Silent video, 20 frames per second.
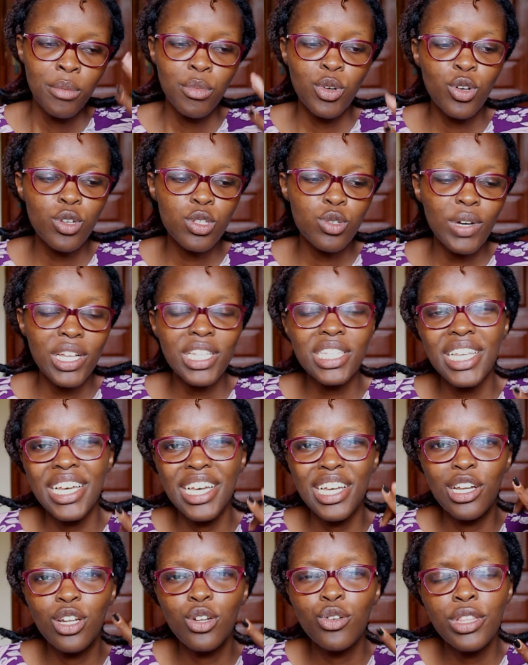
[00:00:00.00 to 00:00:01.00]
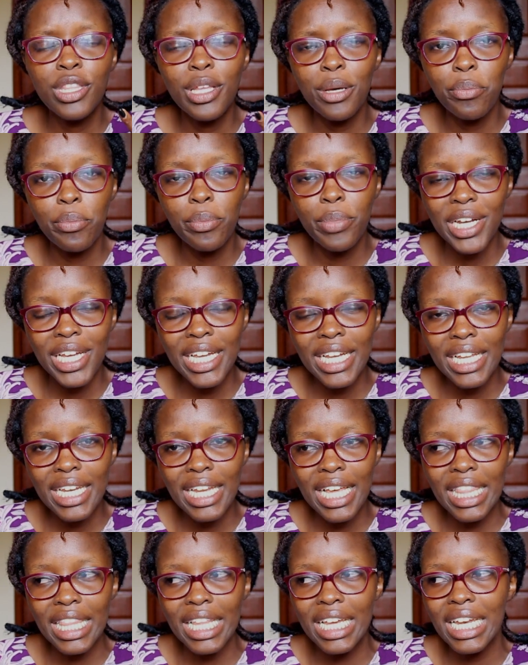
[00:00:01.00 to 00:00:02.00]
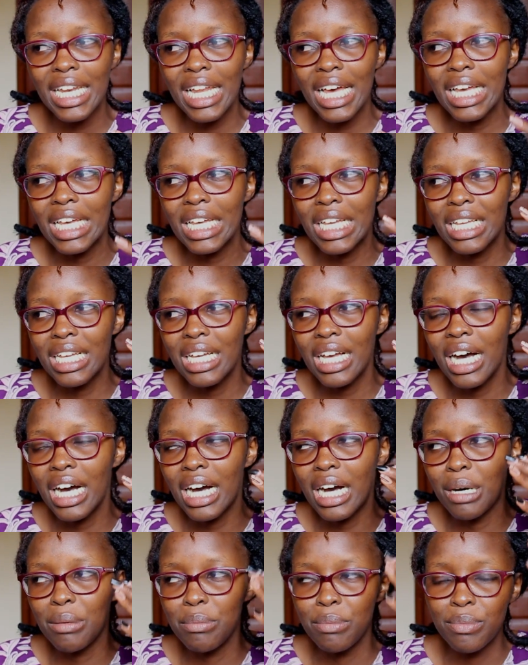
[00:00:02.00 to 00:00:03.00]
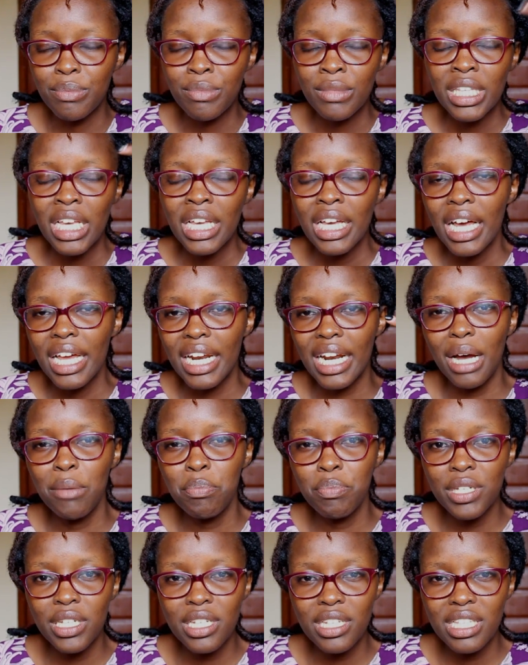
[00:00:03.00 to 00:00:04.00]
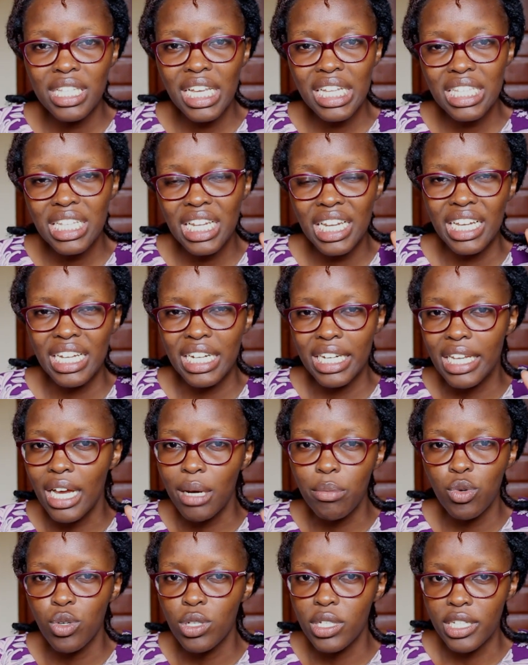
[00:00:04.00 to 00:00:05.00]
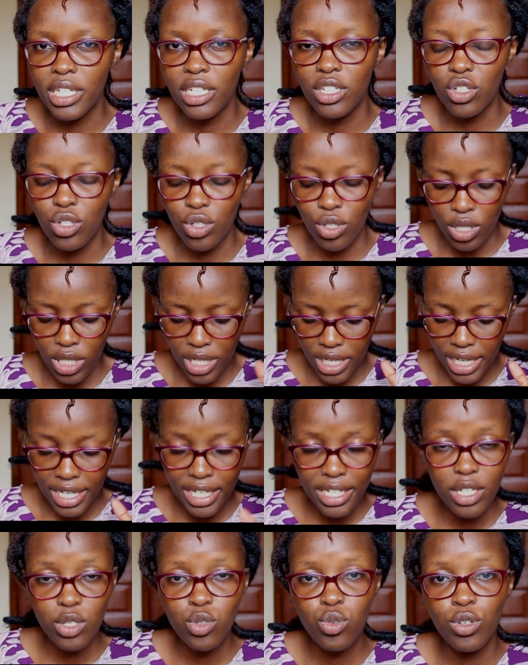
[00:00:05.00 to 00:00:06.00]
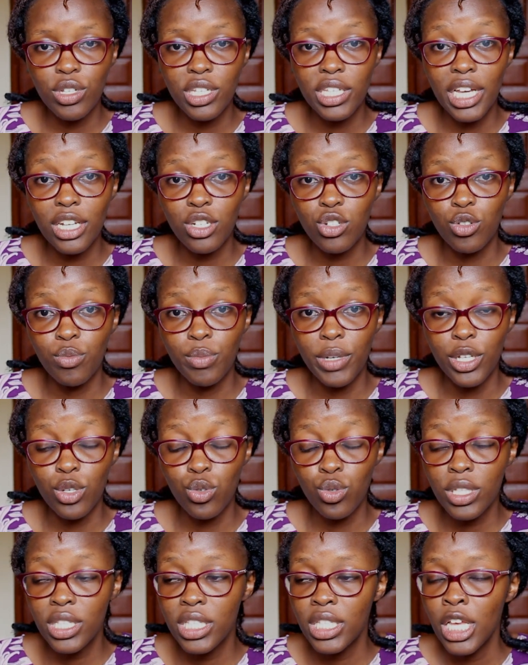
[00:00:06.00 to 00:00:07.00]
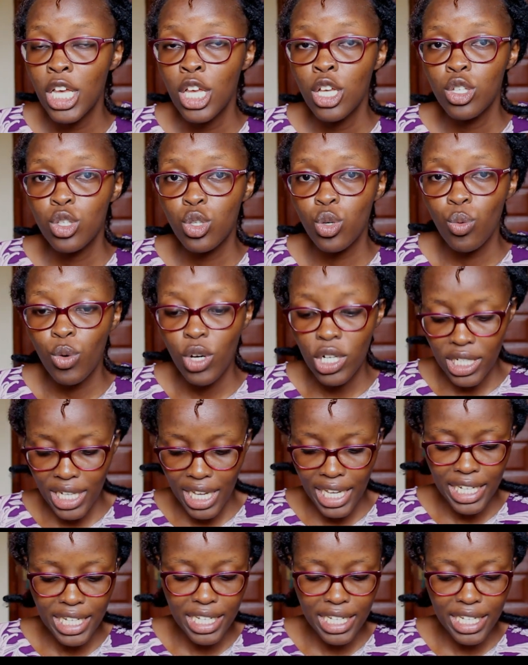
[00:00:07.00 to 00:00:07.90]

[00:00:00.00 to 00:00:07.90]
because once I include the braid and then I wrap it, that's like double tension, and I didn't want that on my roots. So what I